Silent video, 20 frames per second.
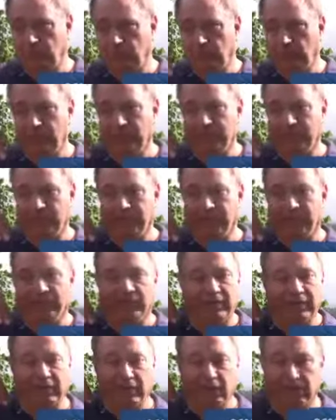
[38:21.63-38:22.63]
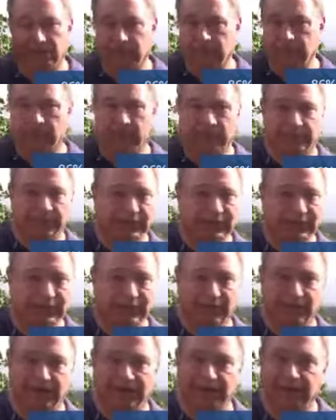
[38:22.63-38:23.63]
They're very comfortable
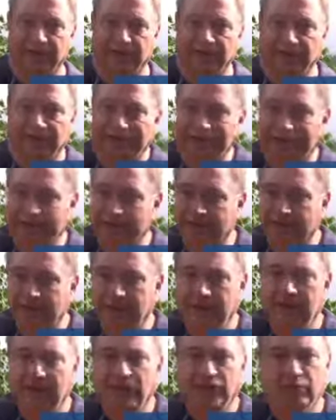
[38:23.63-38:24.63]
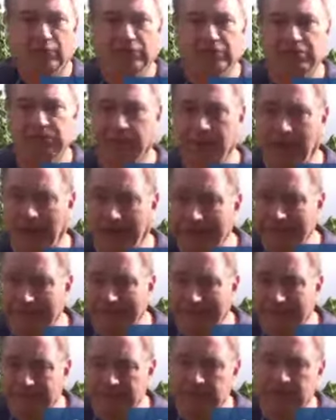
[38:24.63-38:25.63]
thinking on their feet,
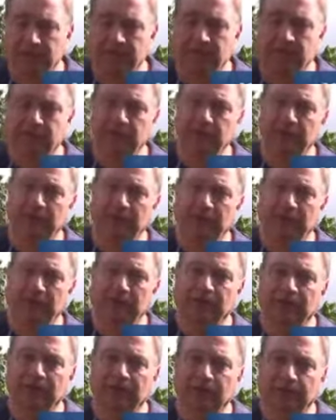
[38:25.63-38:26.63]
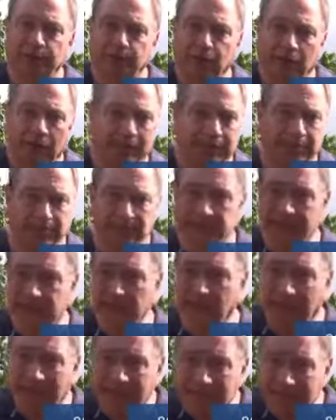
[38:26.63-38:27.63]
responding to problems
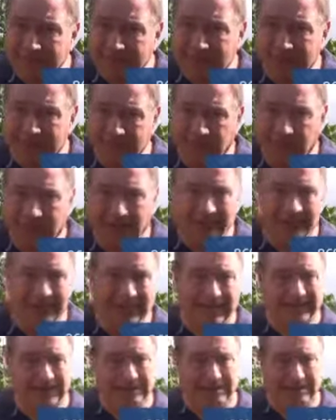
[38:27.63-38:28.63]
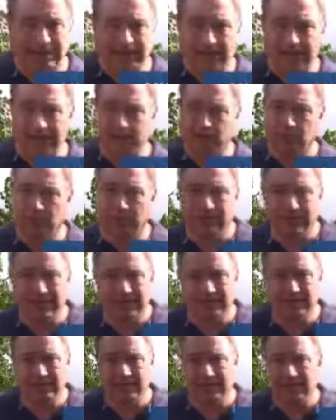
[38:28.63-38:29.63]
on the fly. They
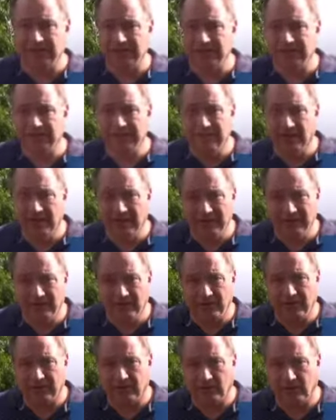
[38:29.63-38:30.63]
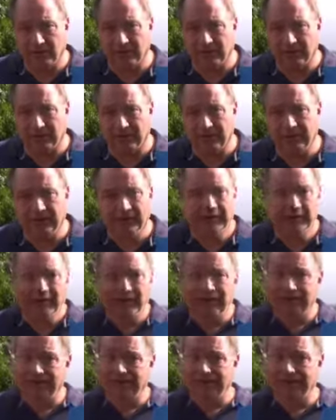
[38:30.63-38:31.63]
conceptualize things very, very quickly.
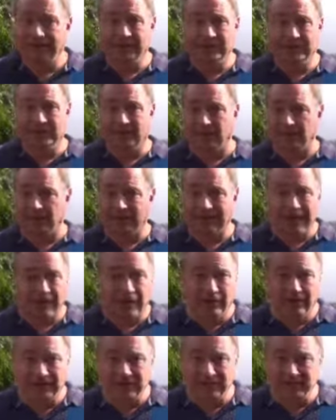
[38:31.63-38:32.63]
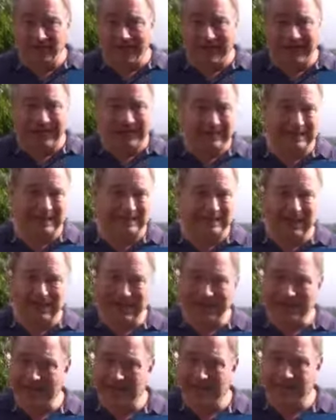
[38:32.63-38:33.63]
And these are your charismatic,
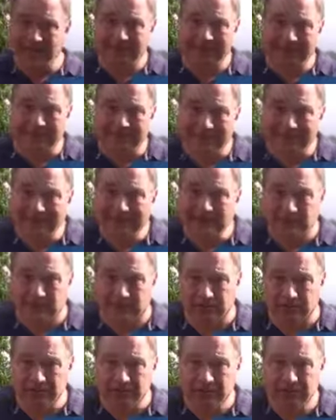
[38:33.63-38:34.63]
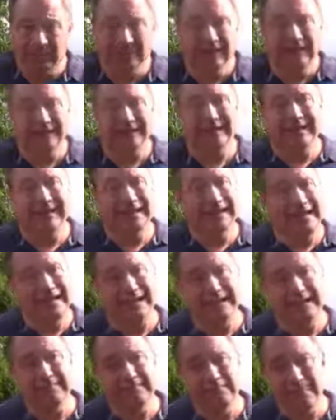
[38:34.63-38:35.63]
dynamic leaders that
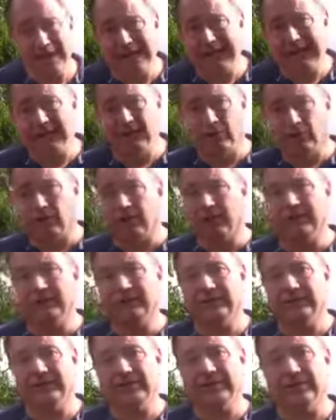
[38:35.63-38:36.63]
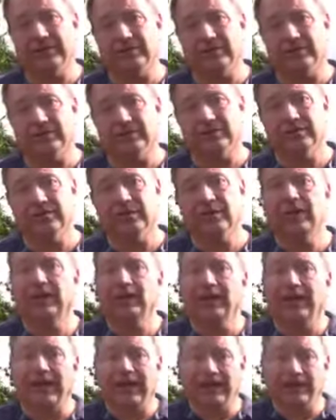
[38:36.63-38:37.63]
head many organizations.
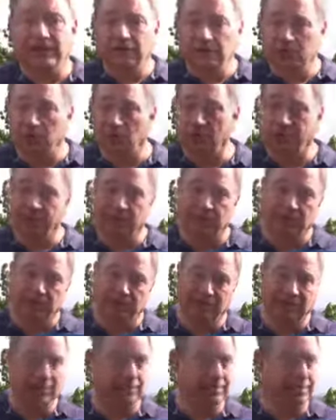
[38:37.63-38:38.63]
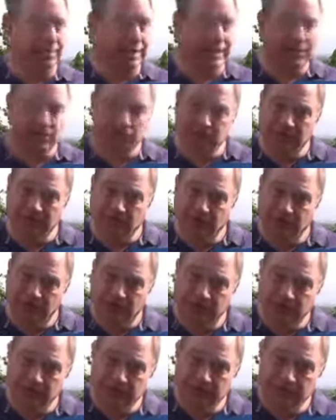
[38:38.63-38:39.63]
And you know, if you're dealing with an extrovert,
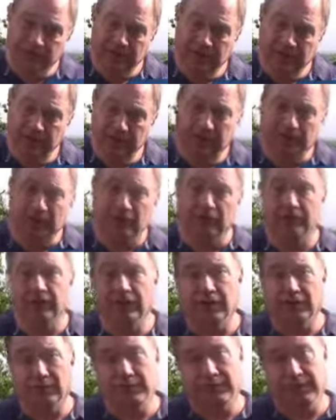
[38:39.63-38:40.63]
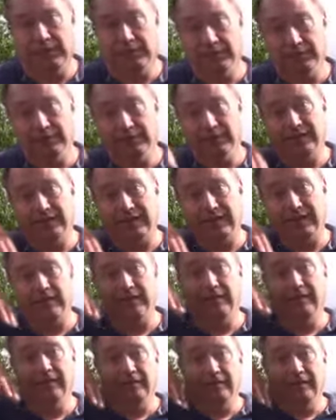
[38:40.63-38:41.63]
you've got to be able to think
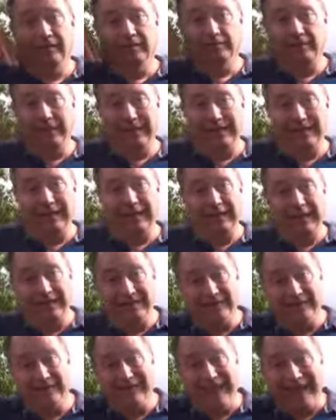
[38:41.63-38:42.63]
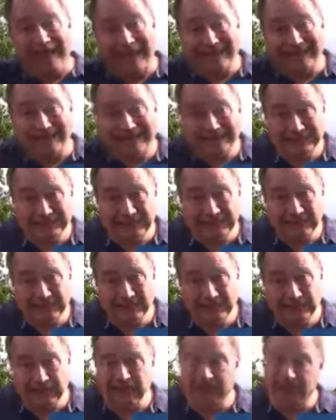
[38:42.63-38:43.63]
big and fast.
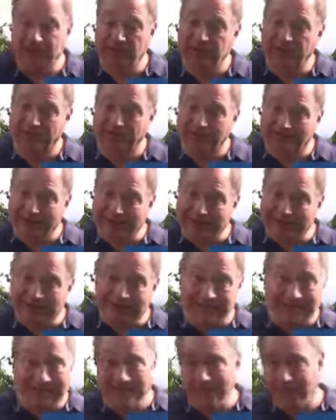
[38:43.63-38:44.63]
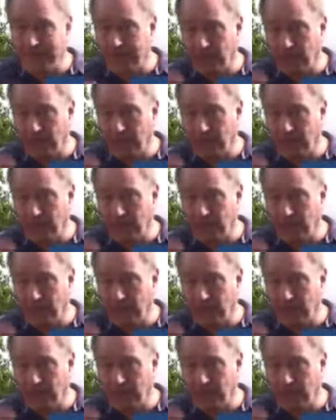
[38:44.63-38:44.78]
And if you have an NT, they're